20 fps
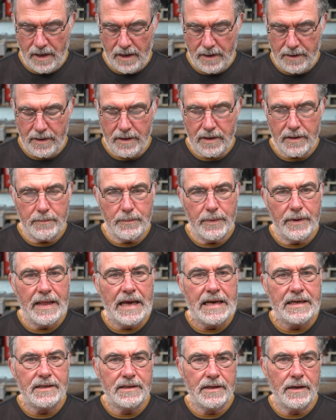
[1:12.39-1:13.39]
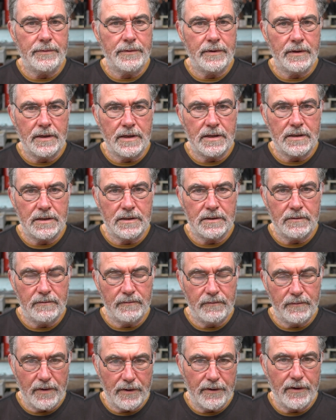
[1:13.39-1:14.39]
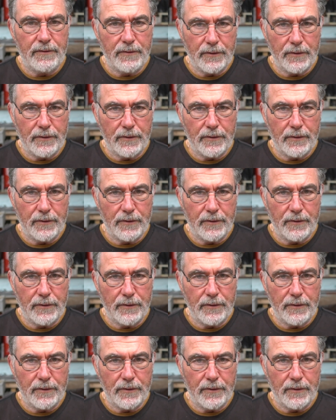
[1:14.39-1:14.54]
but that's something that's very,